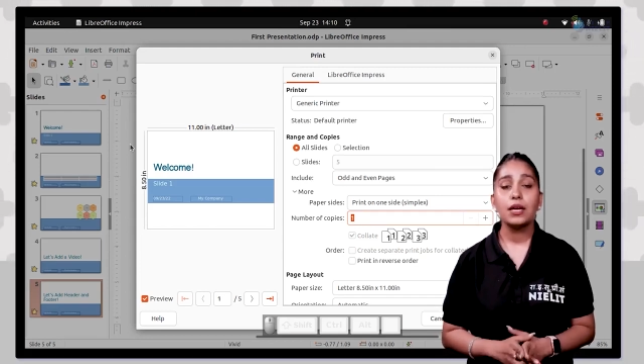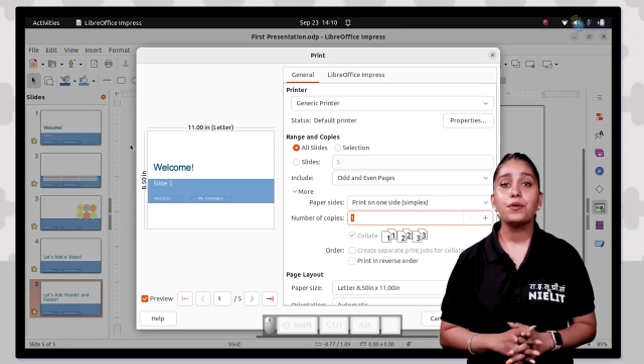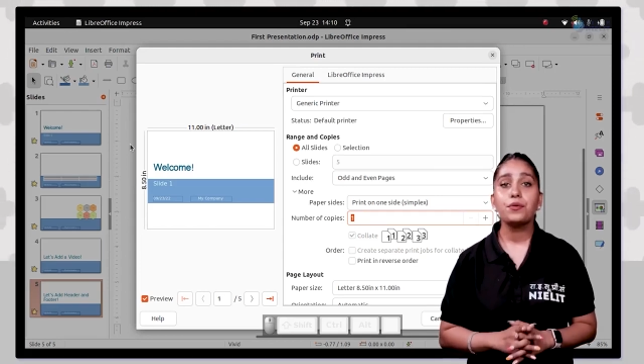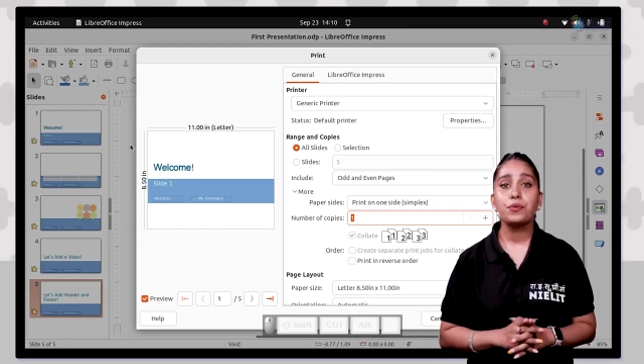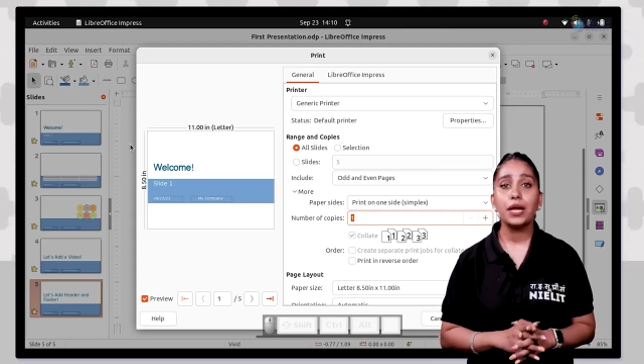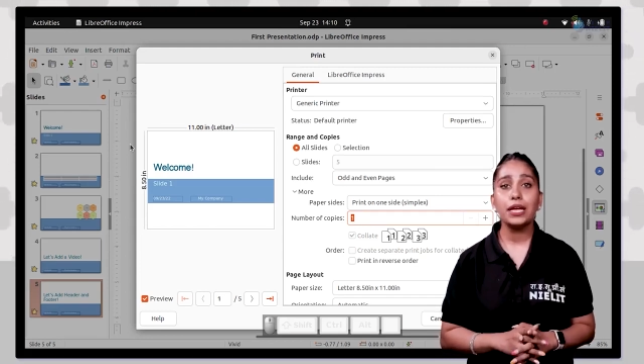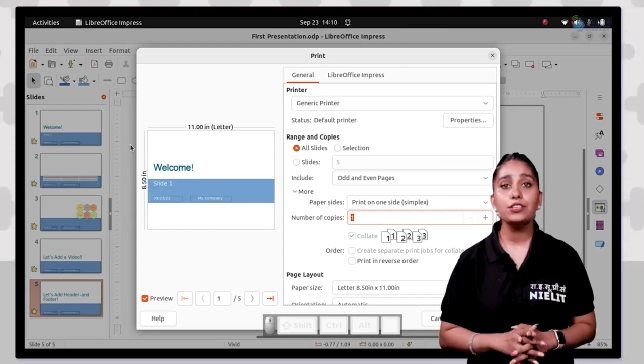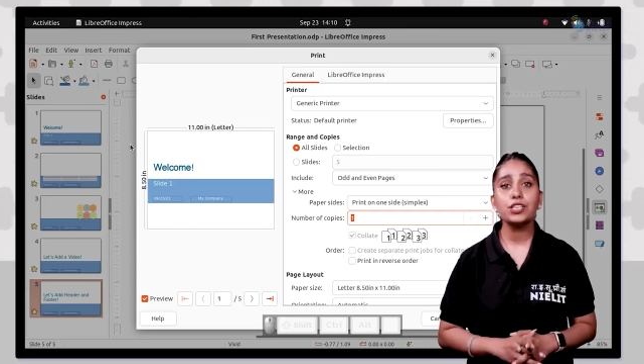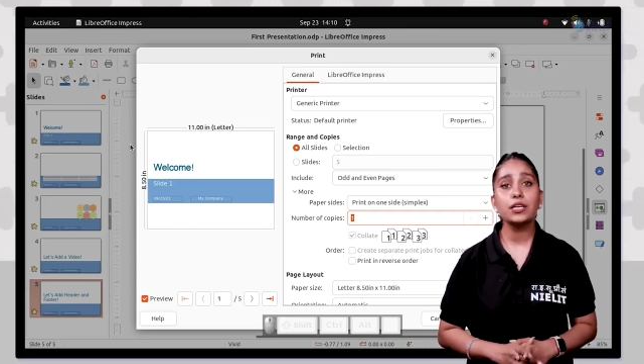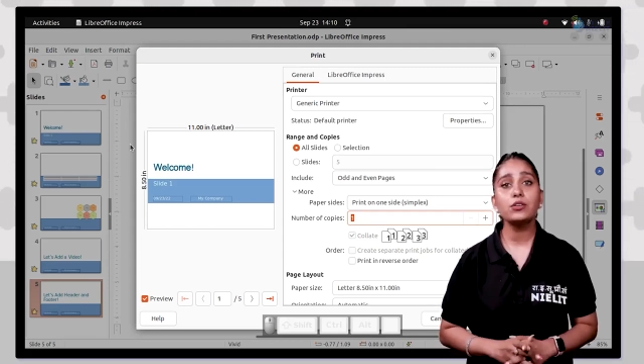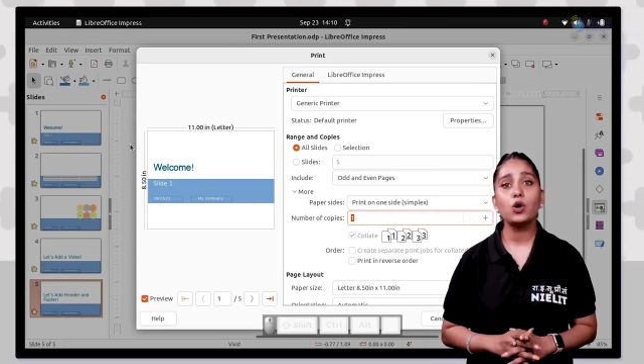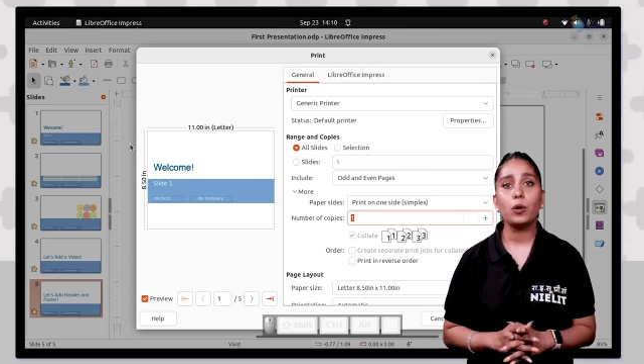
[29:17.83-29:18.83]
Range
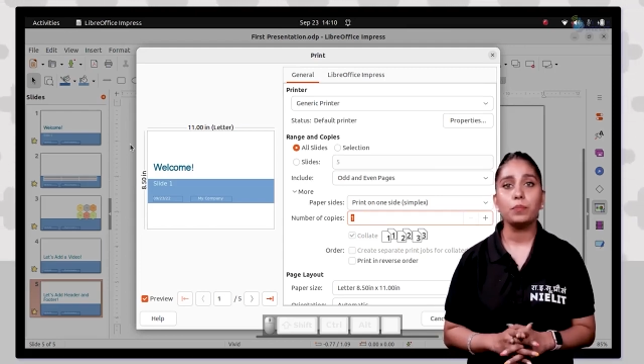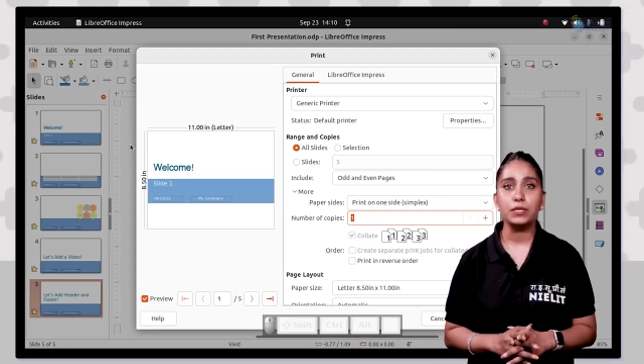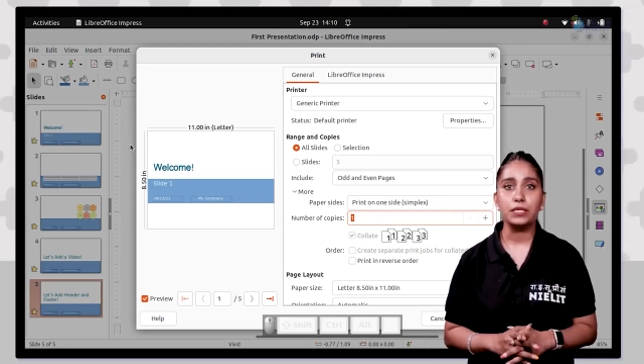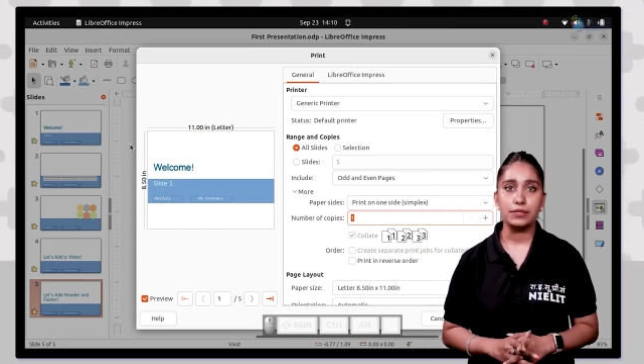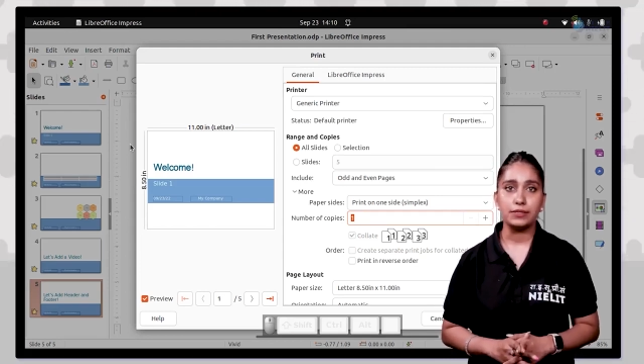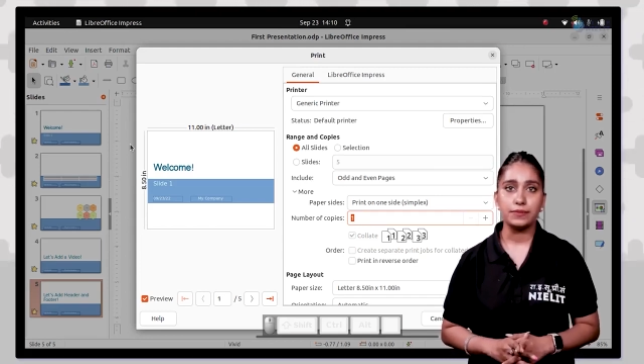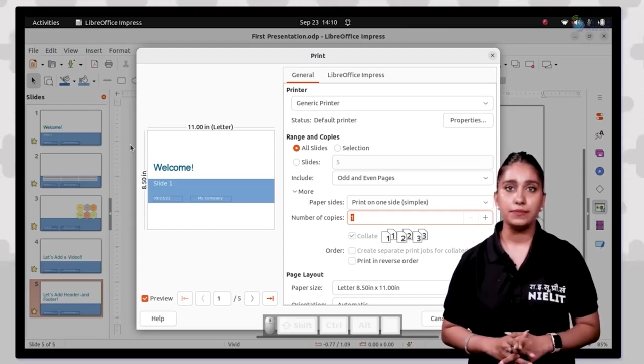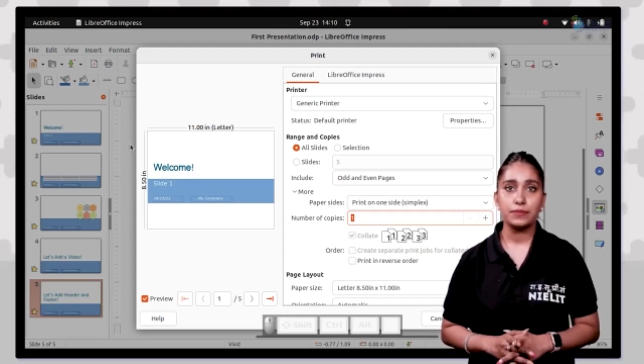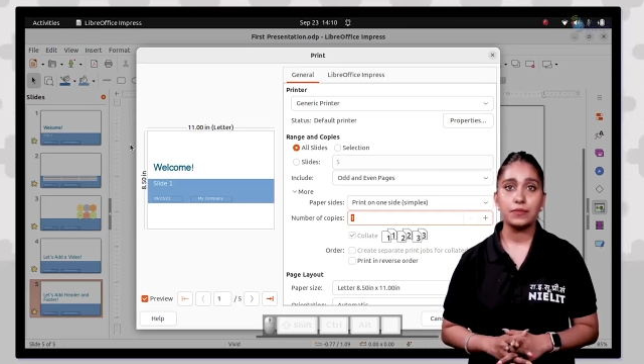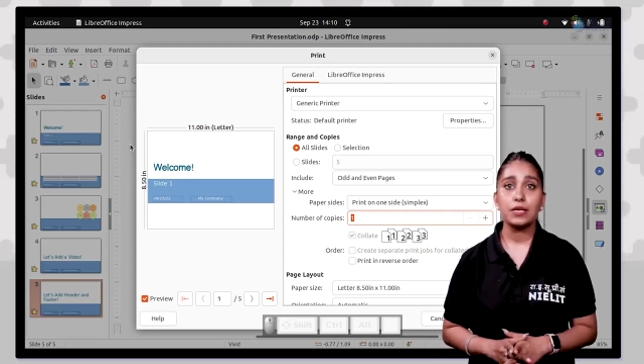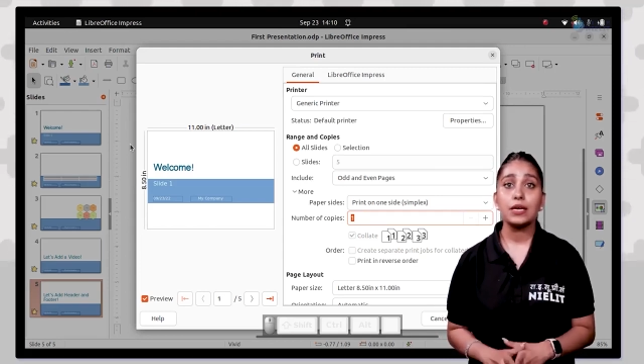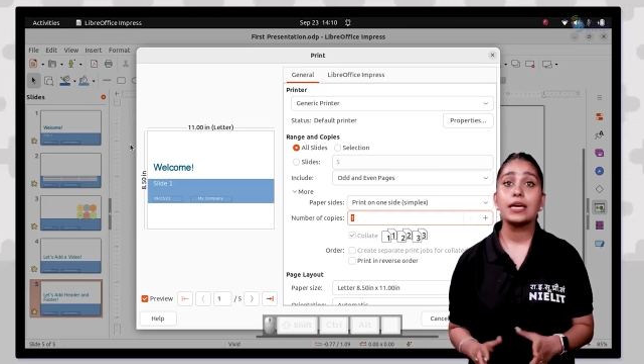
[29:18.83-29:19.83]
and copies.
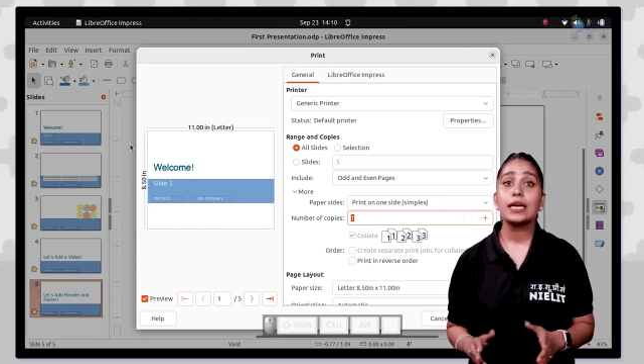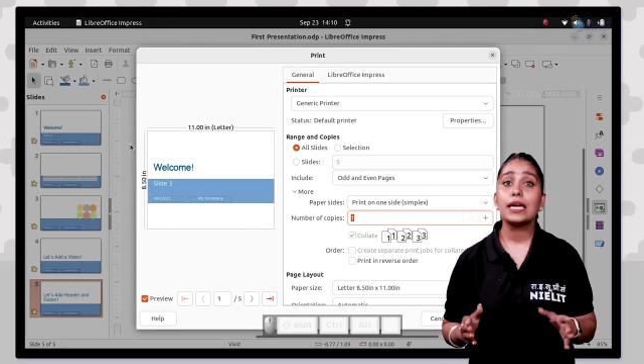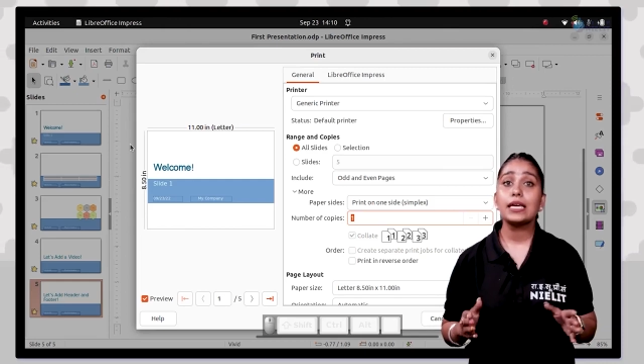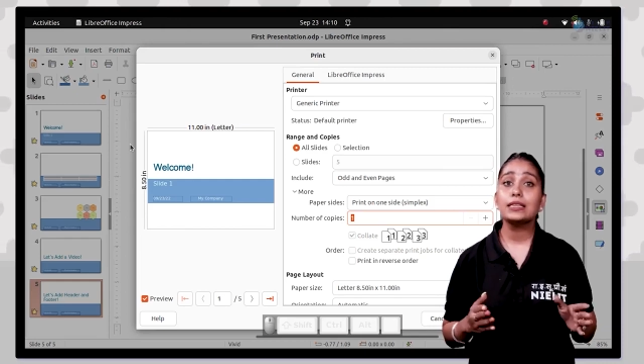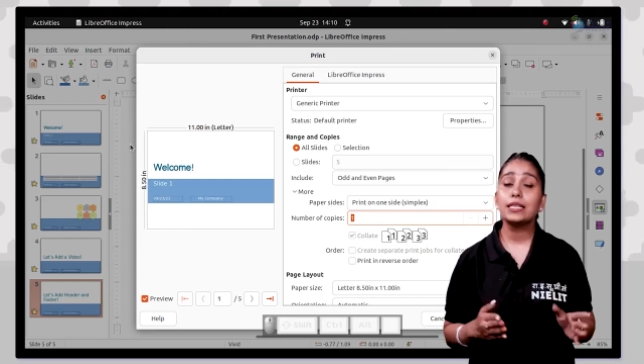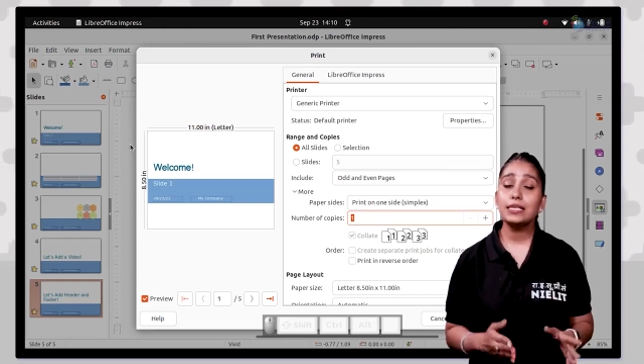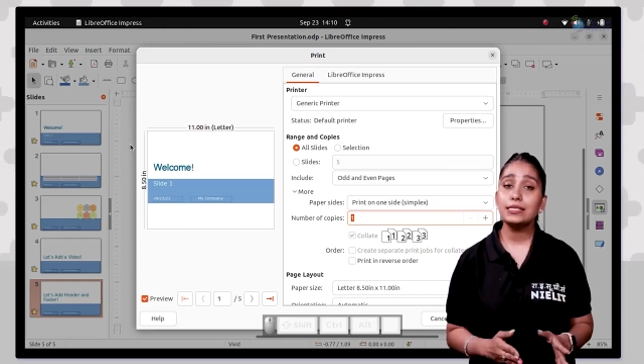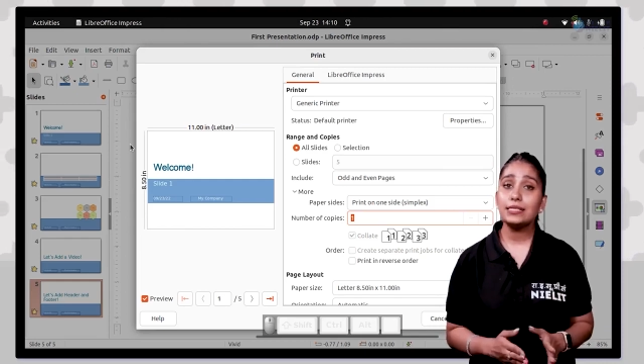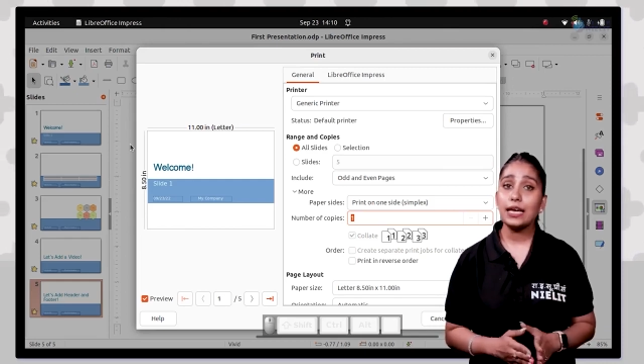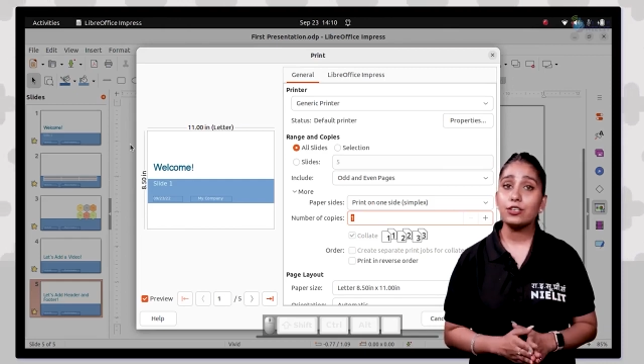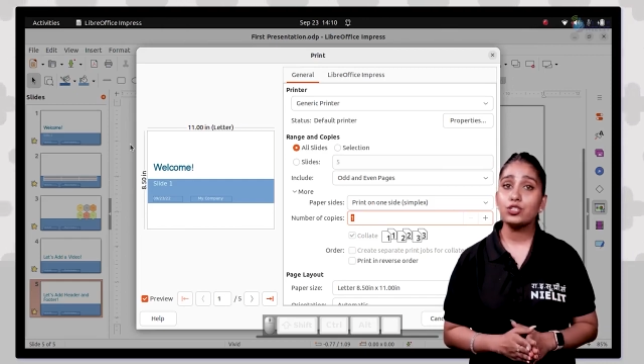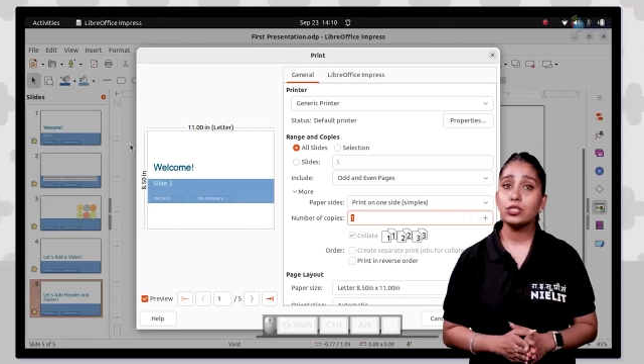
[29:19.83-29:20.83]
In this
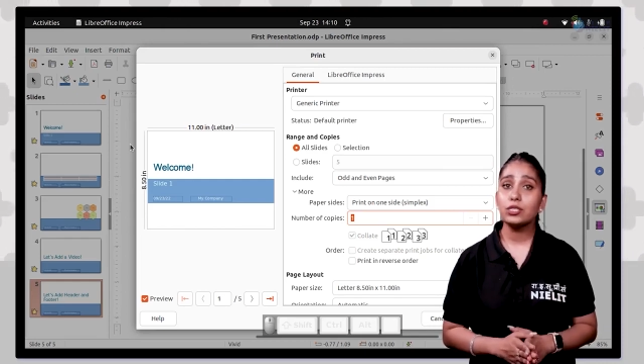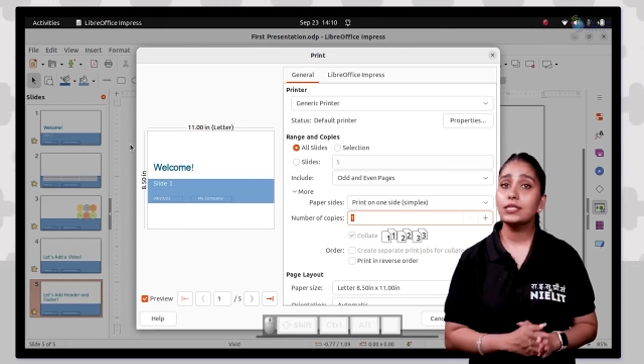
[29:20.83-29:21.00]
section,